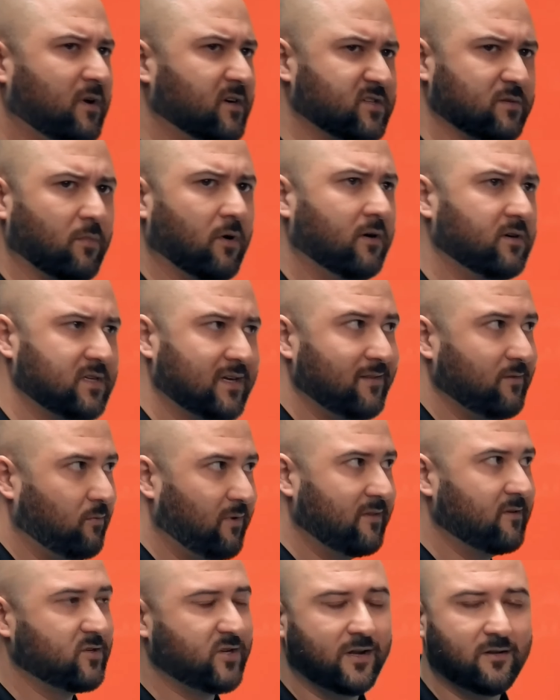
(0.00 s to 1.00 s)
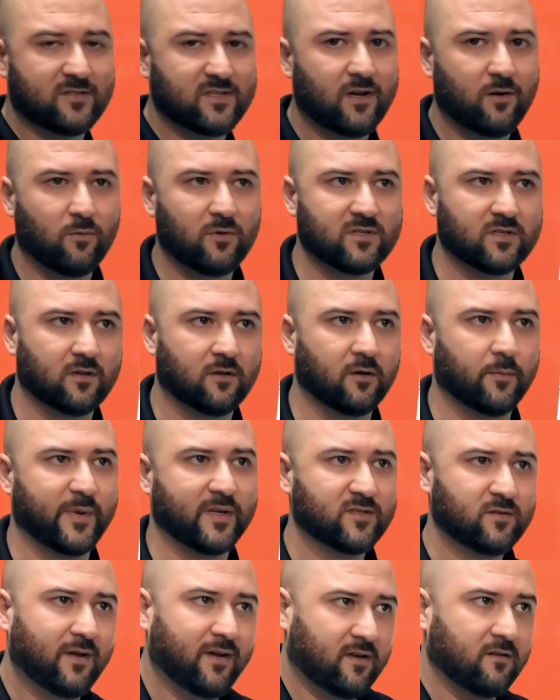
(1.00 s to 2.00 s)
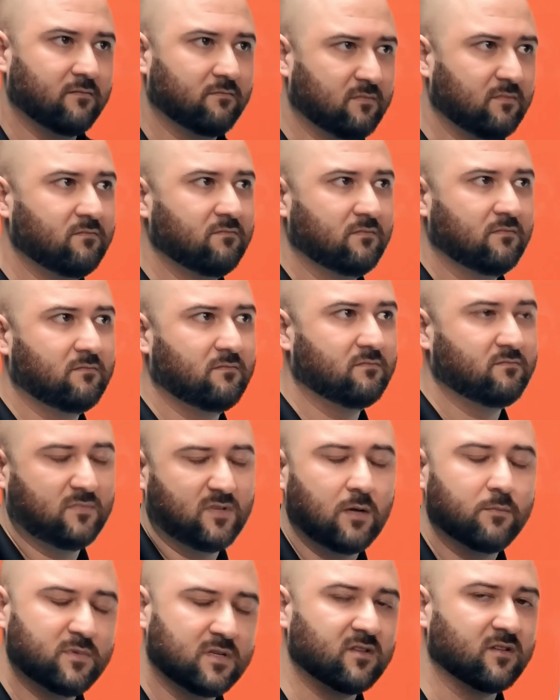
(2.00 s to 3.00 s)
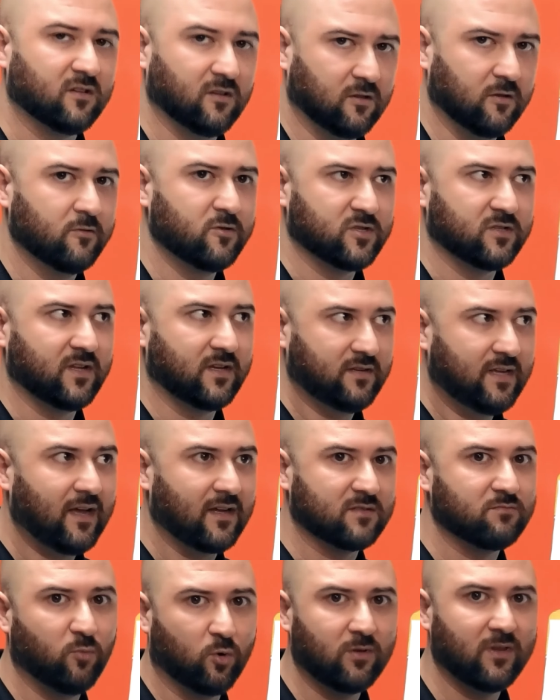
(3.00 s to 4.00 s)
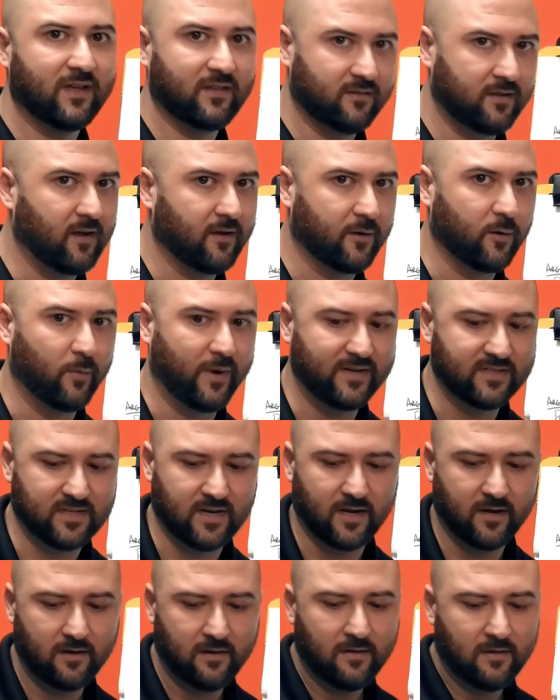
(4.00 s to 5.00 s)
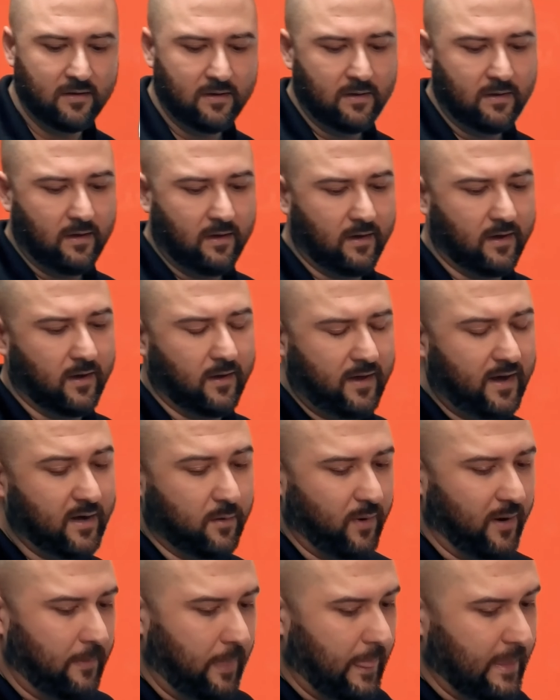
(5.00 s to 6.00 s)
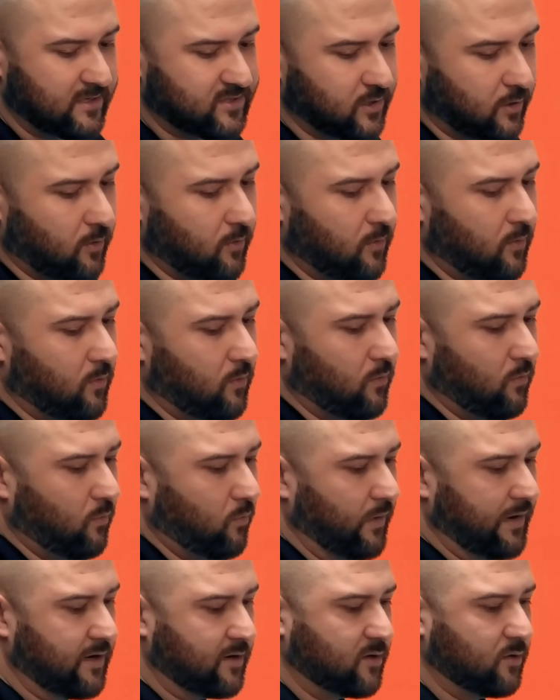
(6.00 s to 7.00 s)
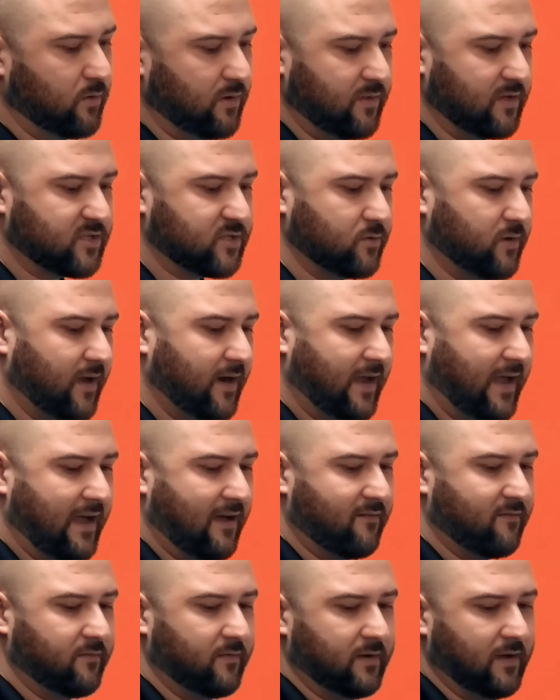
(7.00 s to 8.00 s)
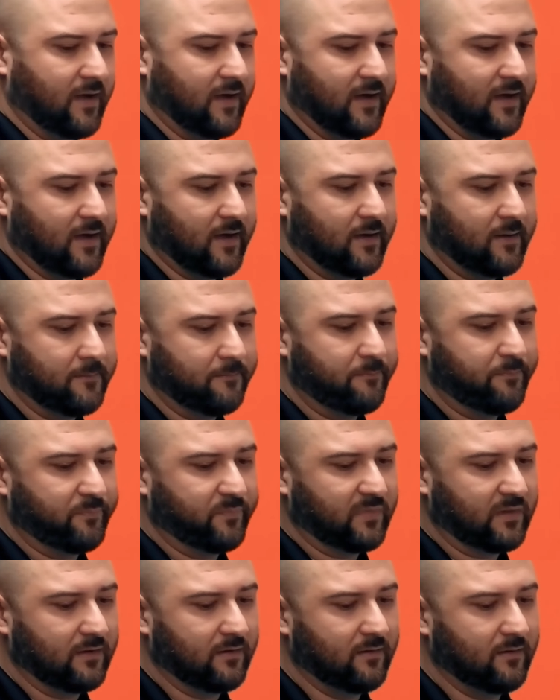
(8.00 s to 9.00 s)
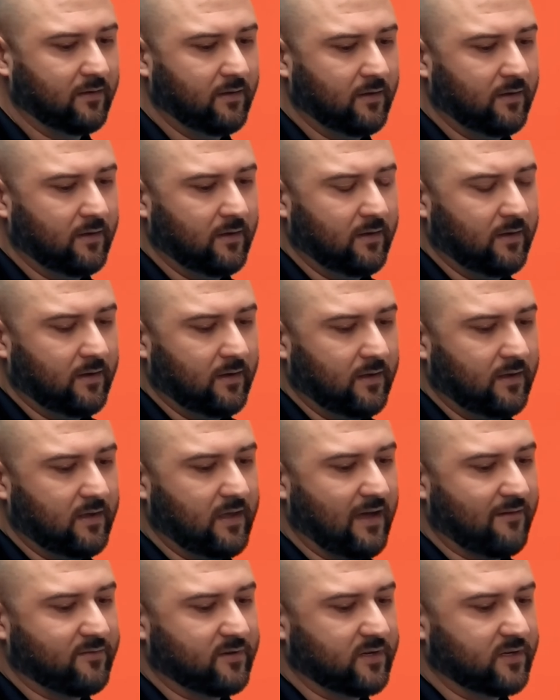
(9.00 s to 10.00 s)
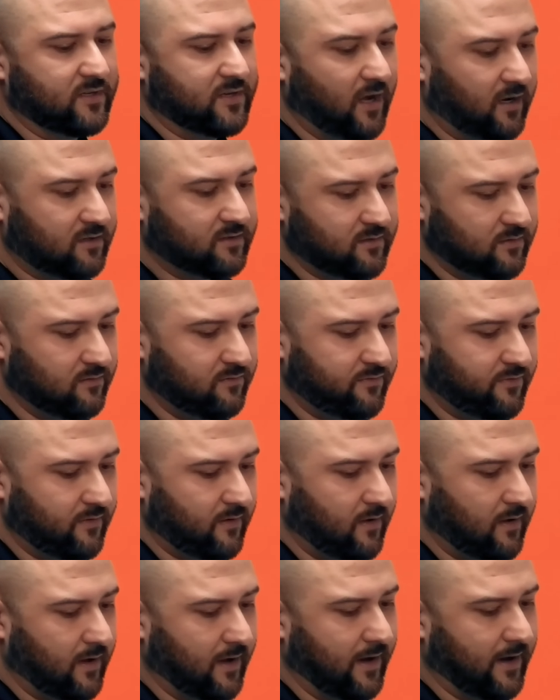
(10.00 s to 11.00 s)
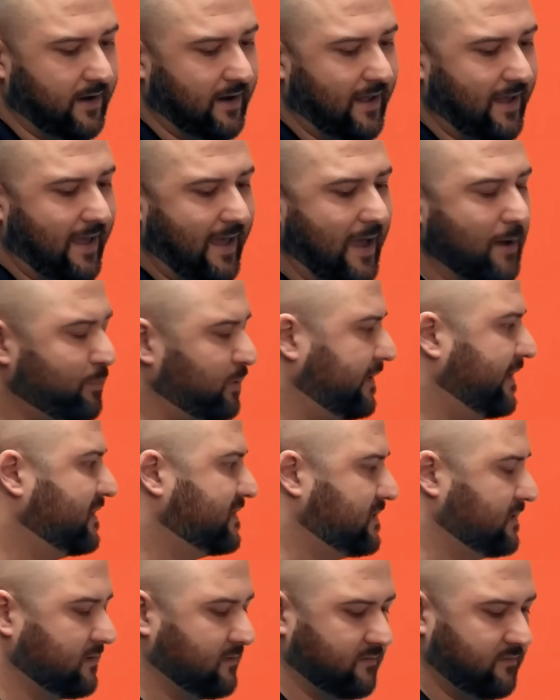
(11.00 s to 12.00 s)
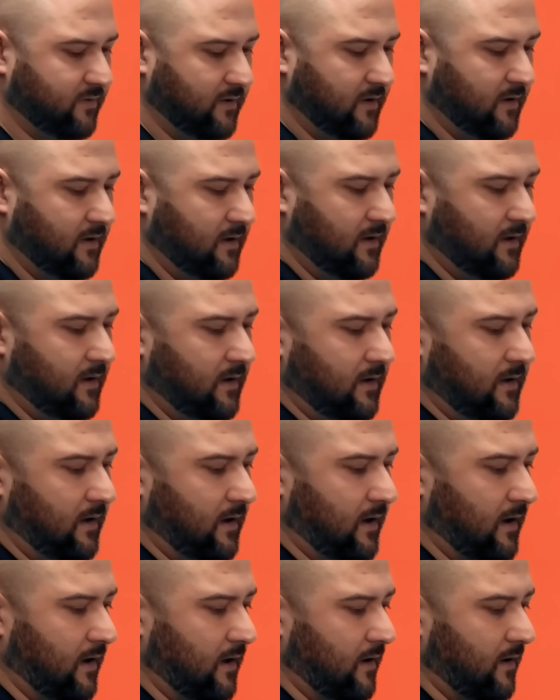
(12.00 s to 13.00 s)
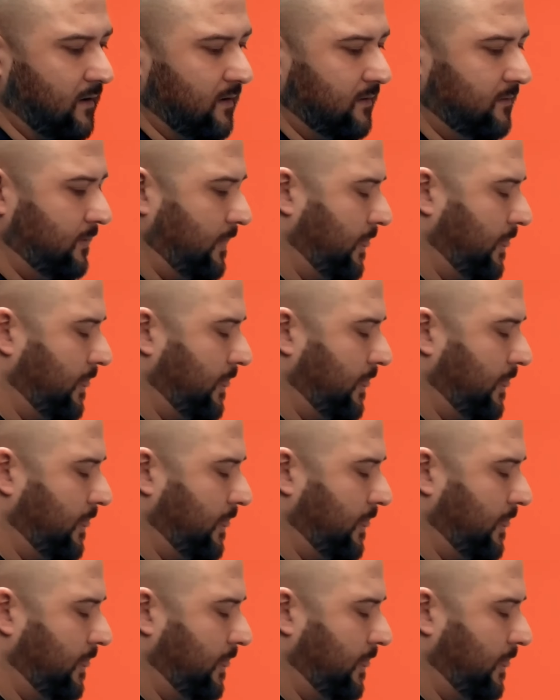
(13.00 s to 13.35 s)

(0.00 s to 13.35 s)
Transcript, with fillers: much in March, and the Weather Channel said it wasn't going to be. So I can come to the conclusion that yeah, it's more likely not going to rain today. Uh, anyway, so when you're doing this, you kind of have uh, you have deductive and ampliative. Uh,